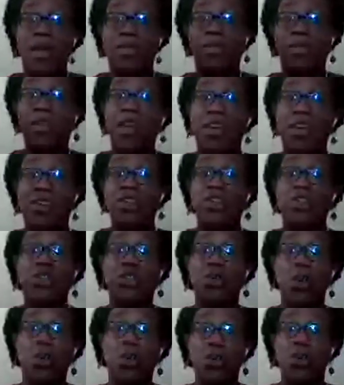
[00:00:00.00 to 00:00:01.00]
They just
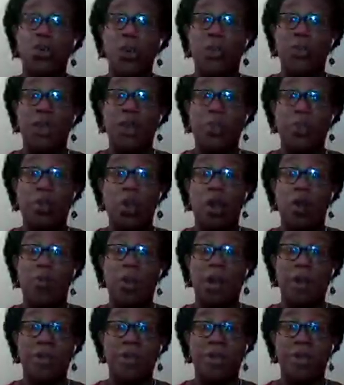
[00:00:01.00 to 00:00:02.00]
told you what their
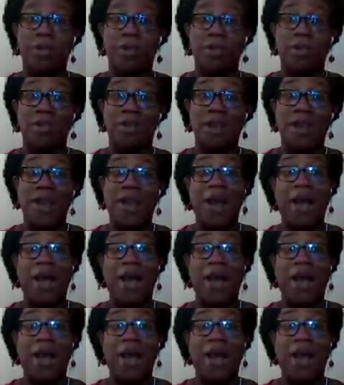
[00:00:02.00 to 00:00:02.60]
problem is.